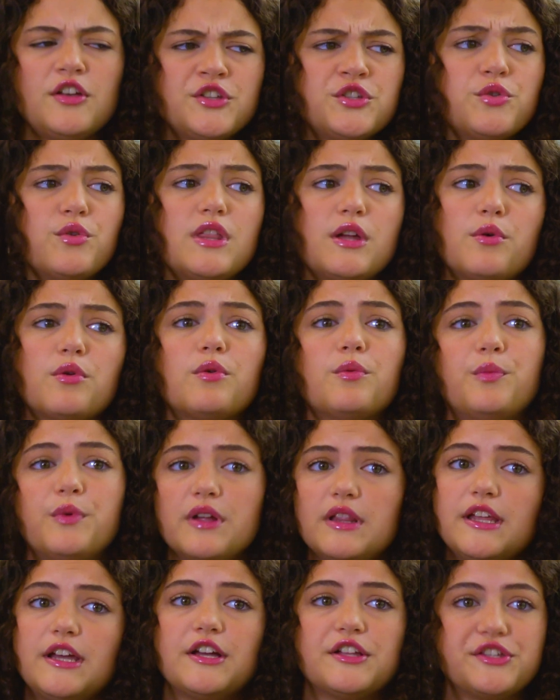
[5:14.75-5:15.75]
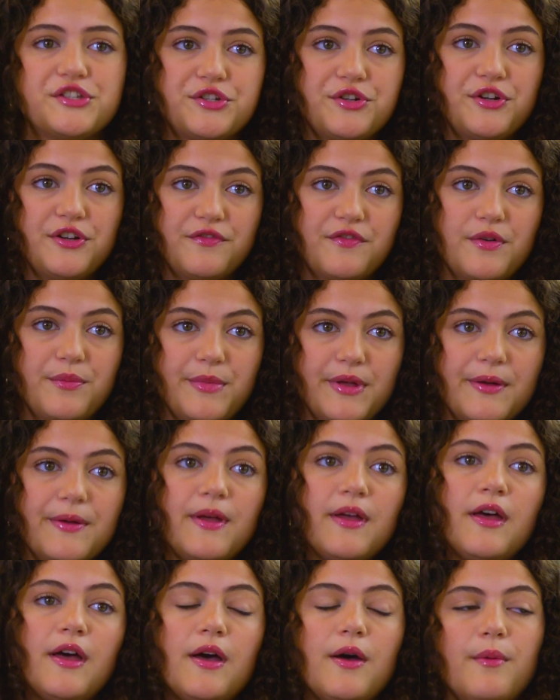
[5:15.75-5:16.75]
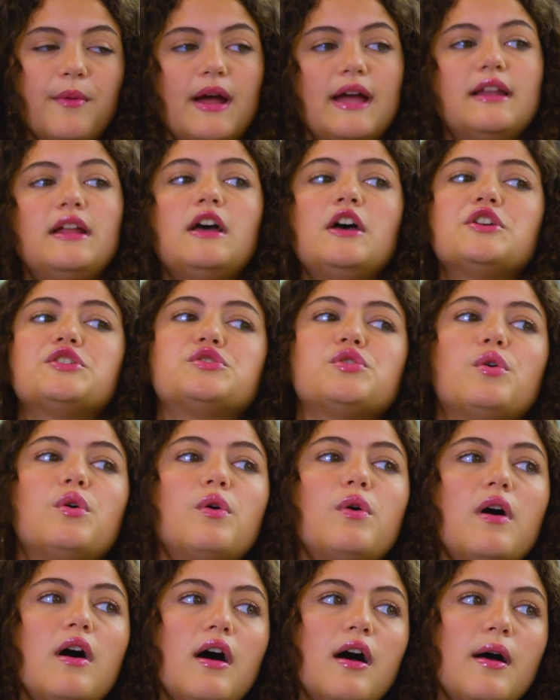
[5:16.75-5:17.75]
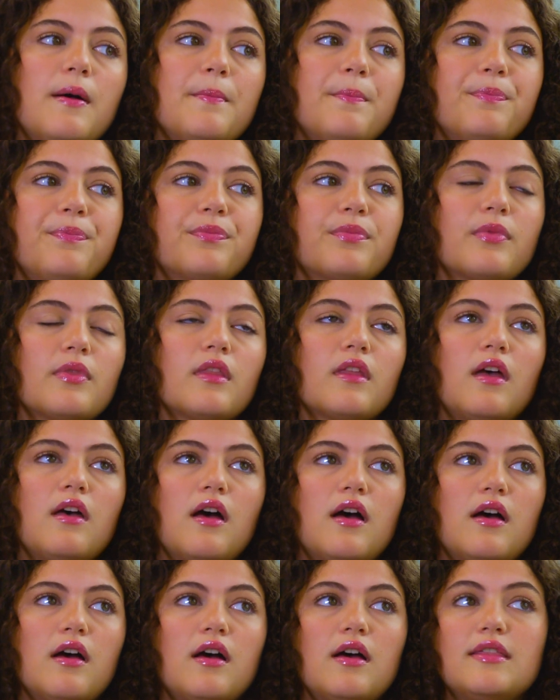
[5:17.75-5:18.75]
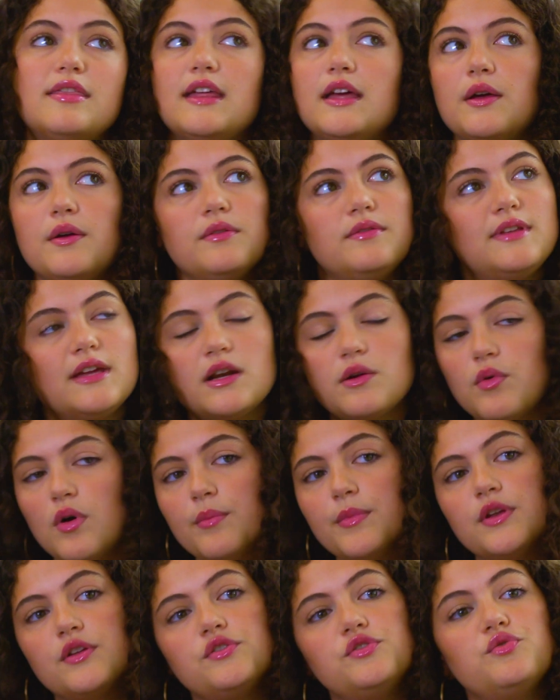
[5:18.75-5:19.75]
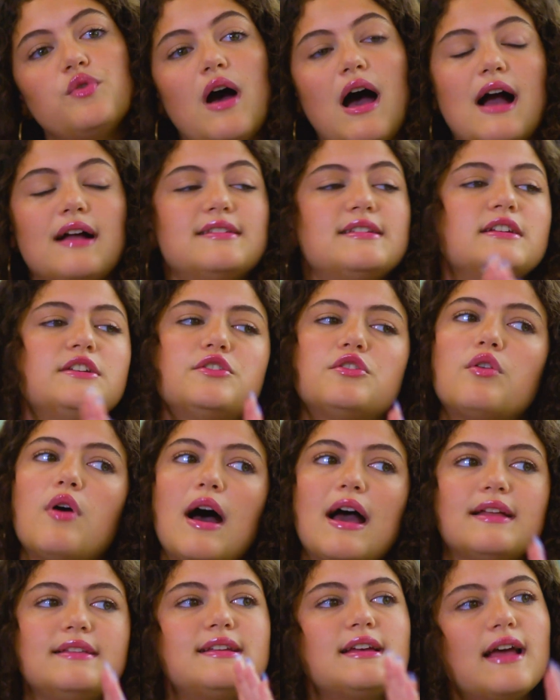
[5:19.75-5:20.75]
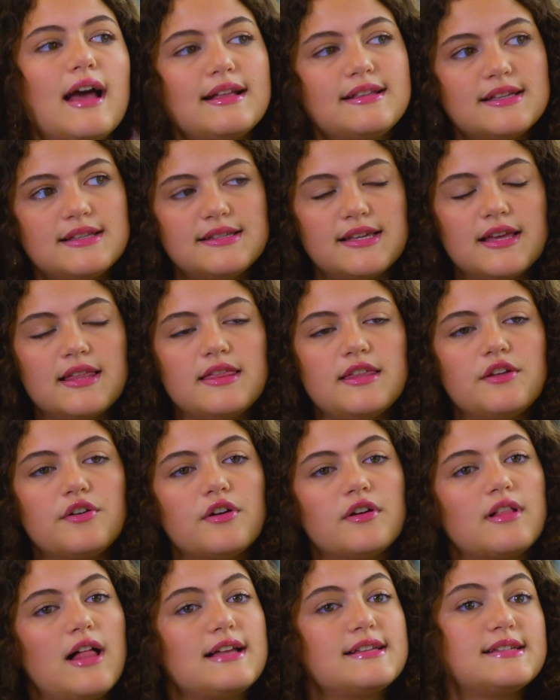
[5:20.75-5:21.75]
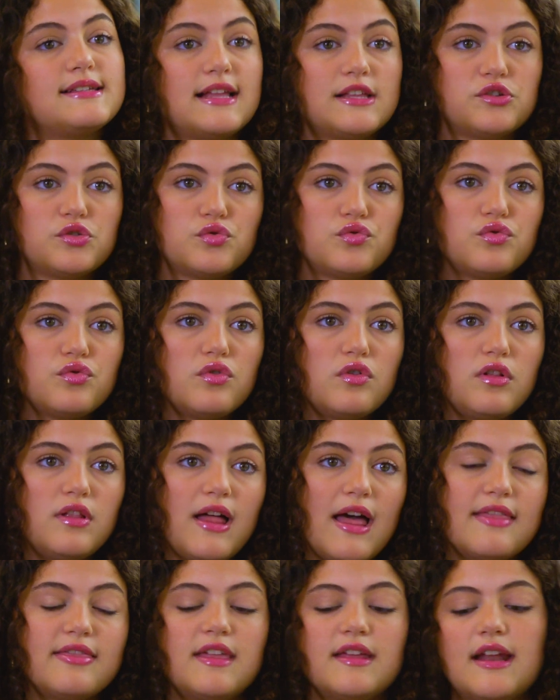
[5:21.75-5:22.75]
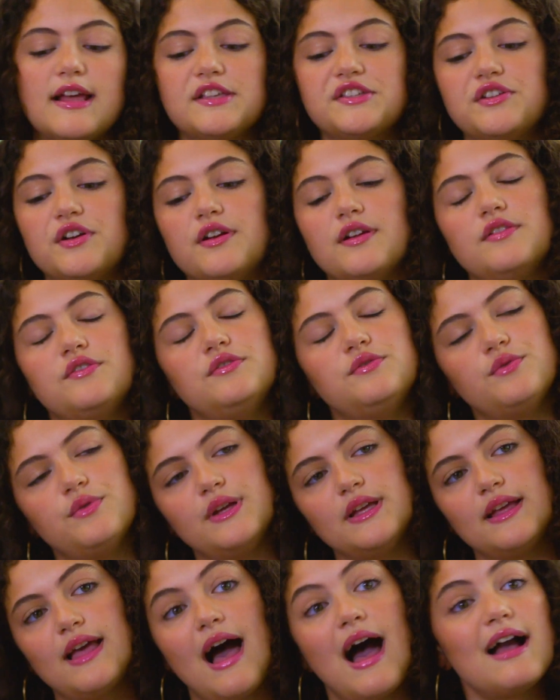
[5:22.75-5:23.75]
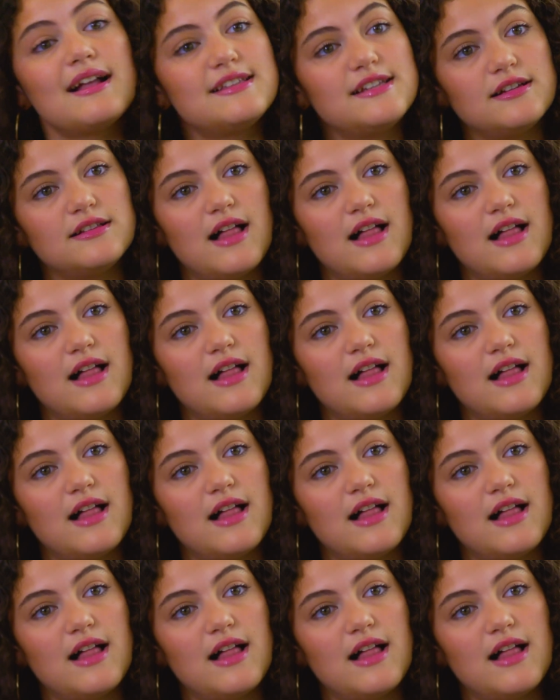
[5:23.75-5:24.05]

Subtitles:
So they were really concerned for me, right? So they didn't want me to do acting. You know, I did take theater classes at school, and then I started doing acting